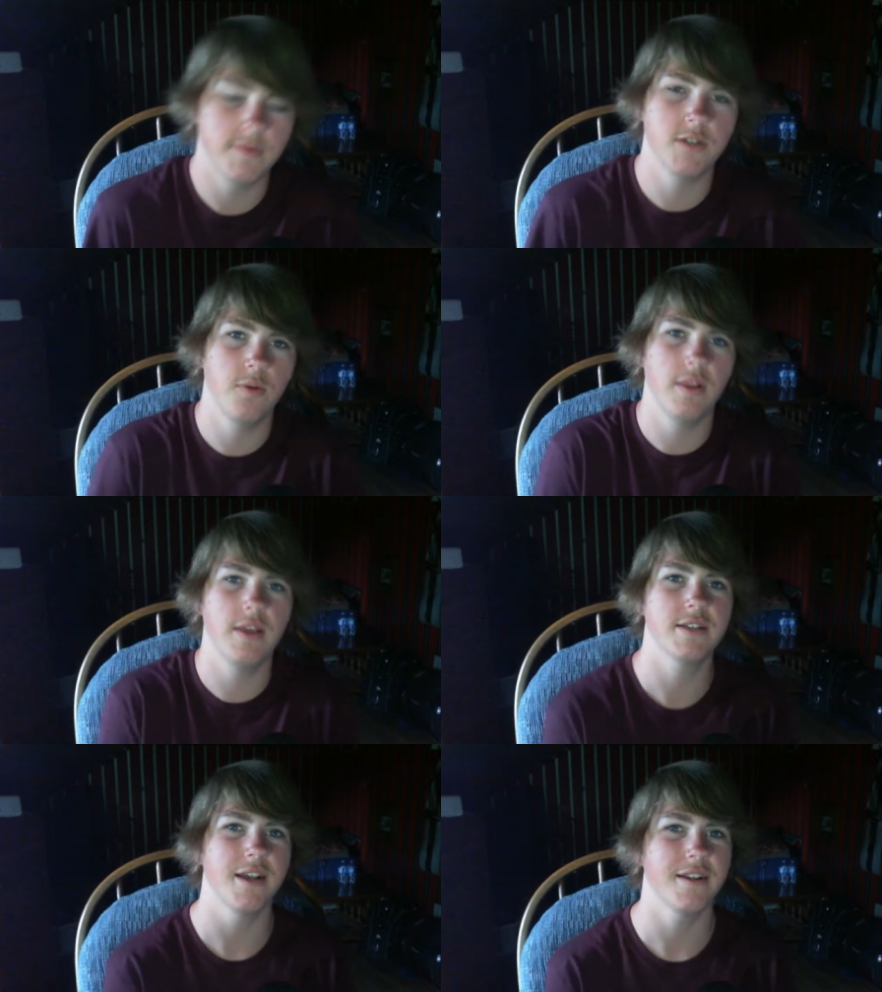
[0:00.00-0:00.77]
just really
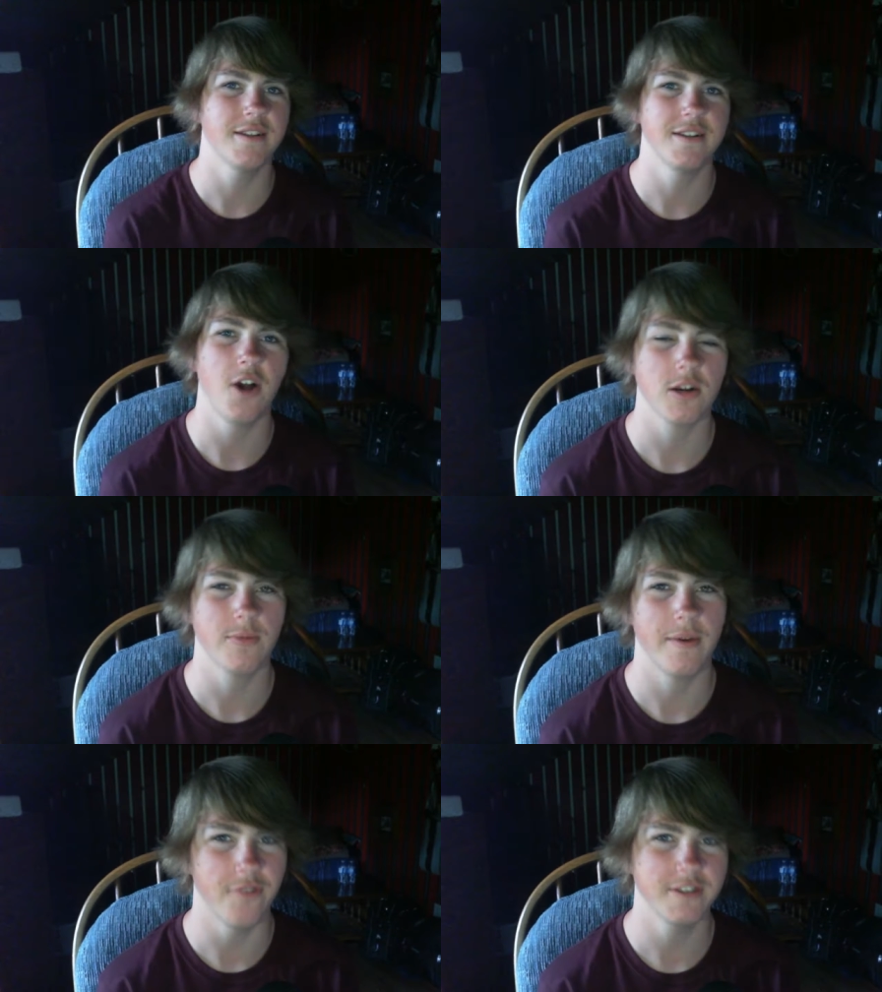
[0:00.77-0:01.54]
excited to talk to
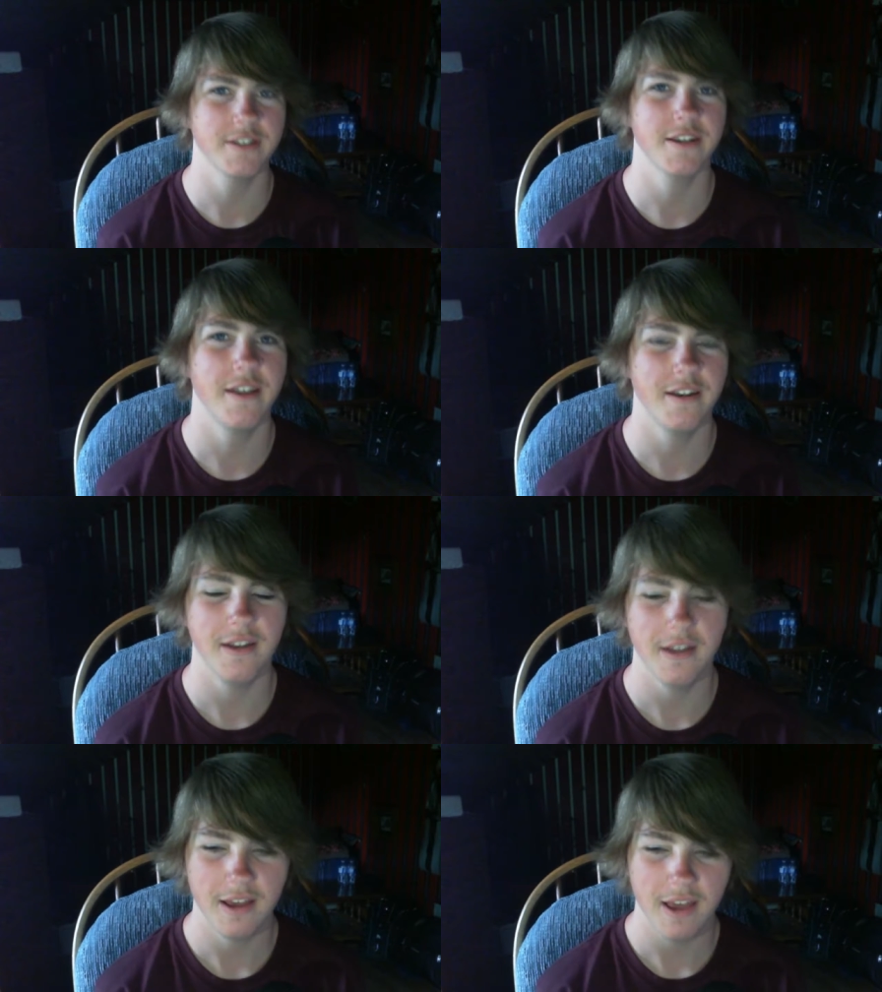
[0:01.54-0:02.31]
my friends again
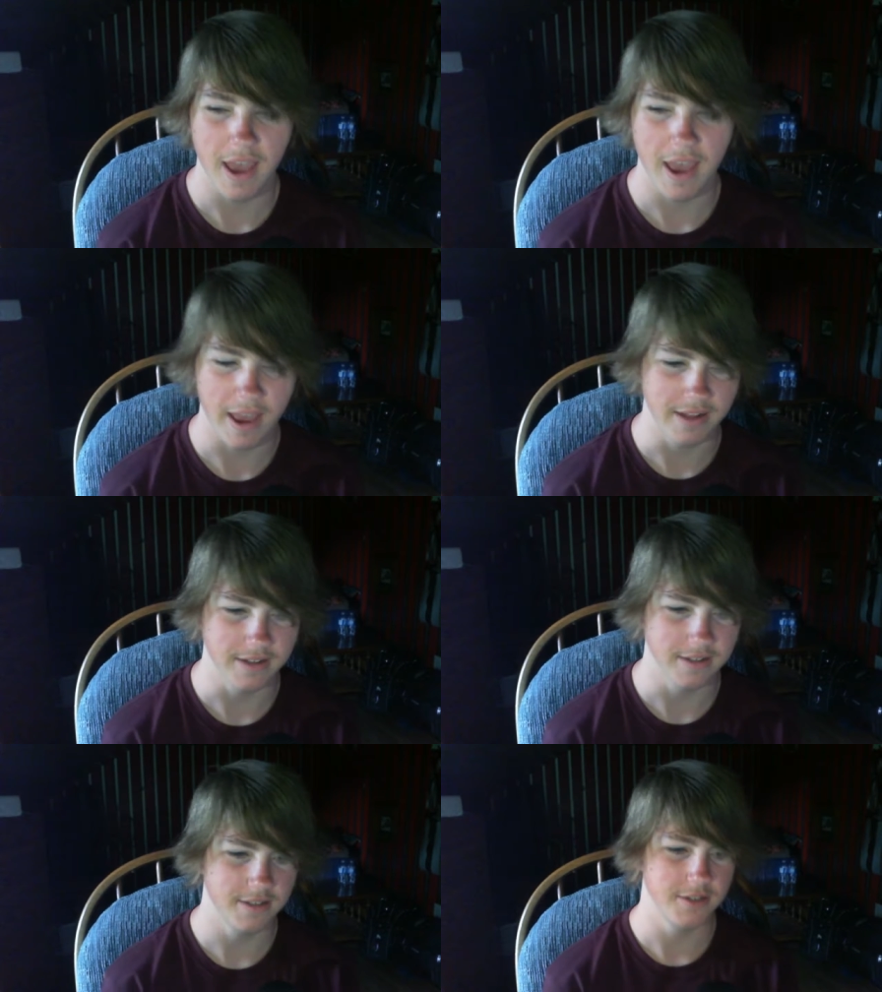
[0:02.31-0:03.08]

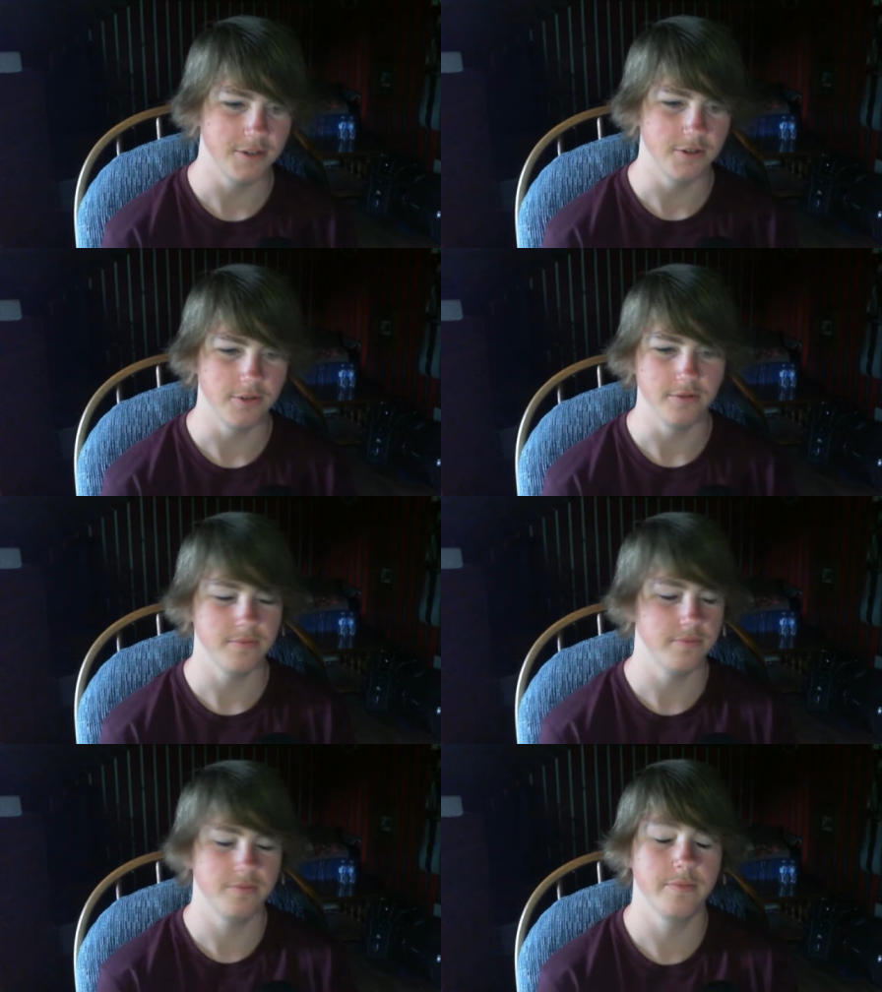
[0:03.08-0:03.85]
and to
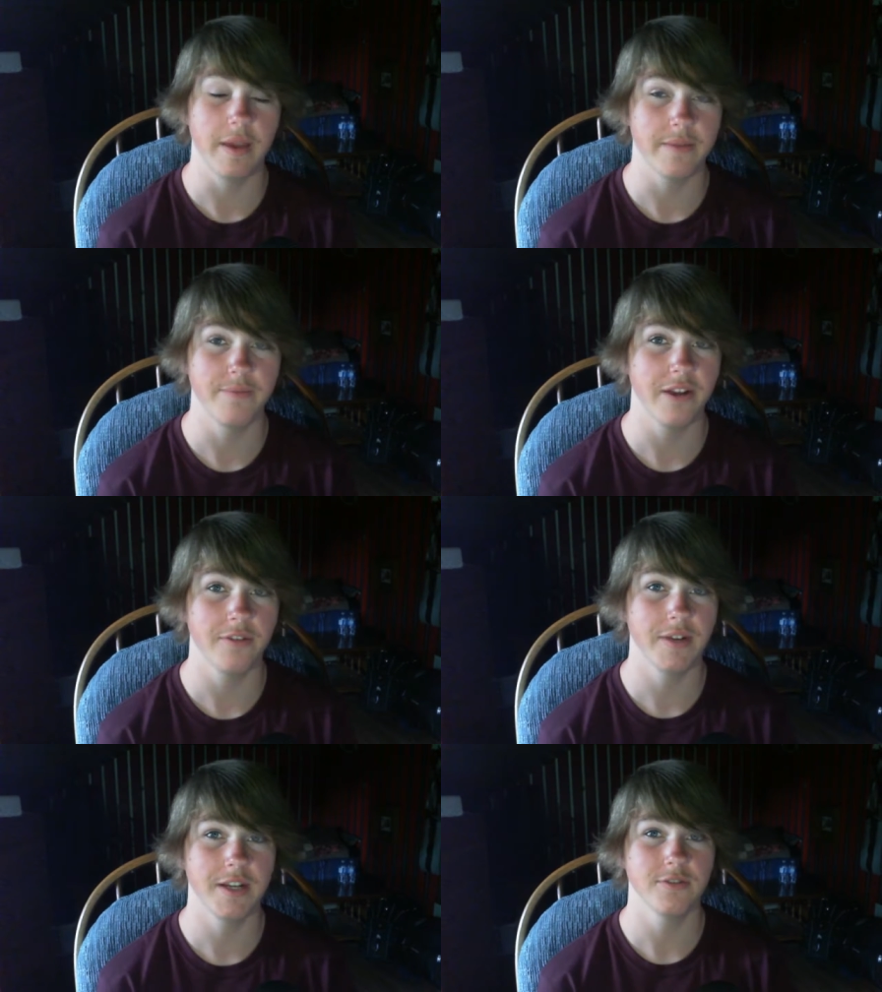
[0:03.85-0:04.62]
make better
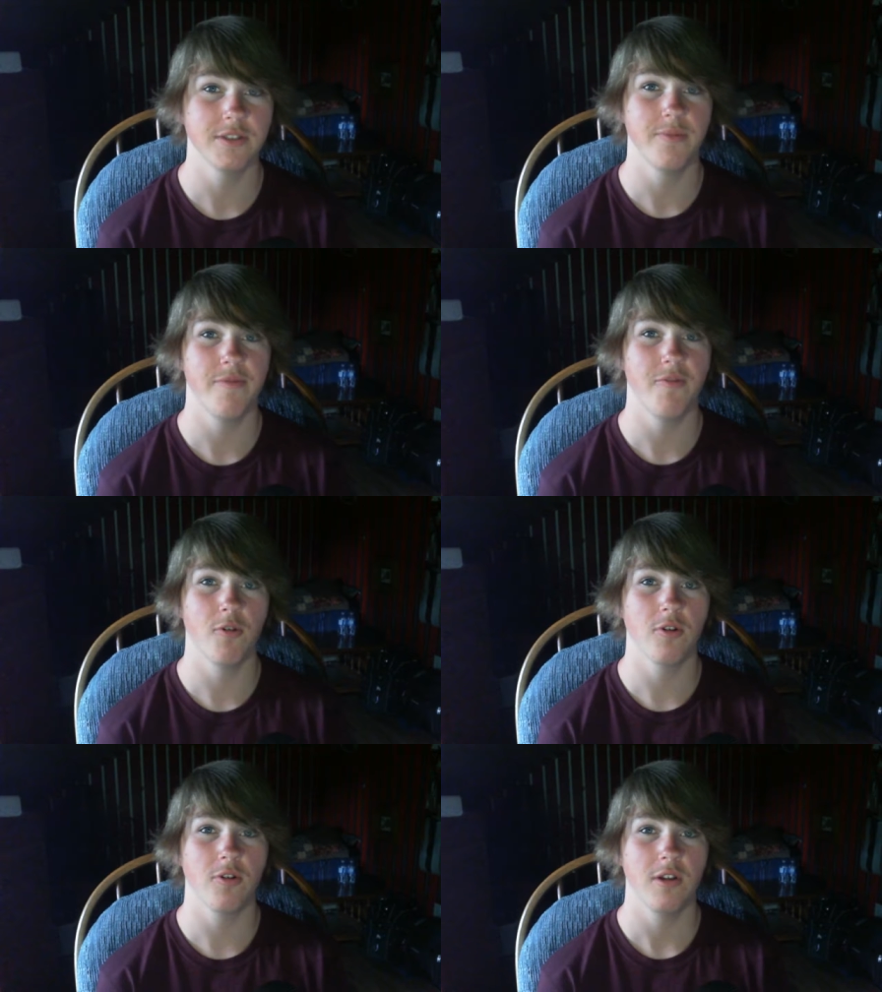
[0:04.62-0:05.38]
videos than
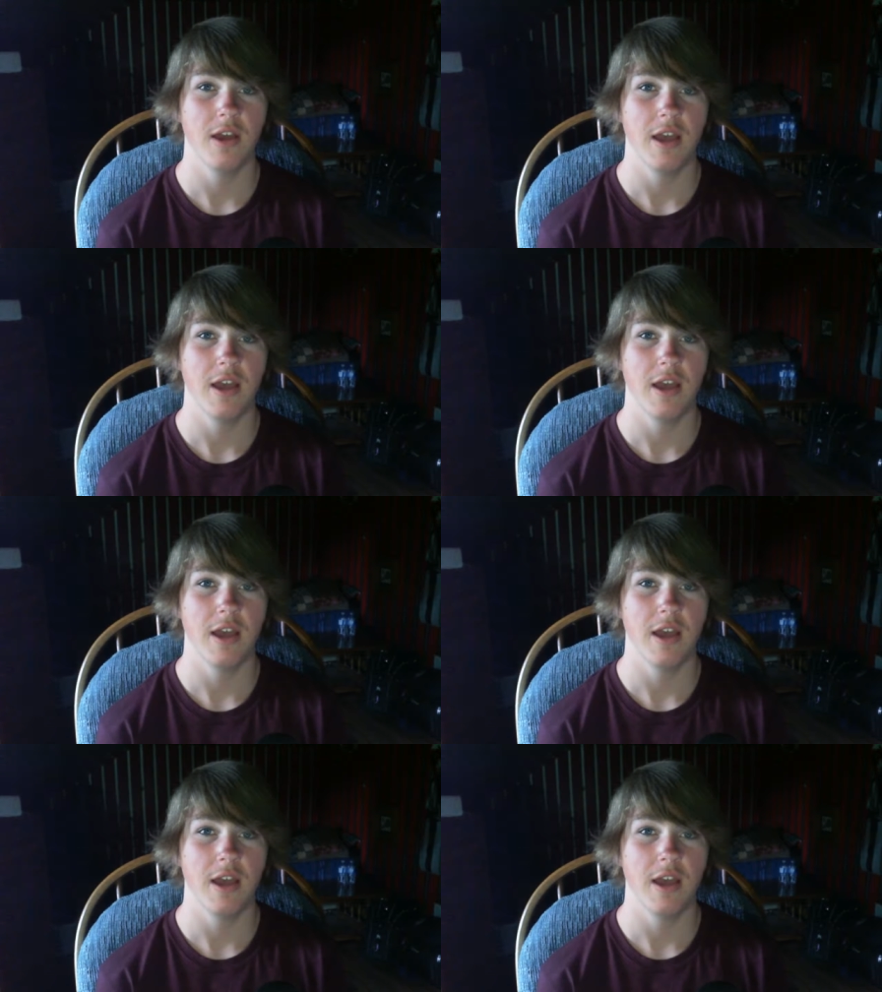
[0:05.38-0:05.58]
before.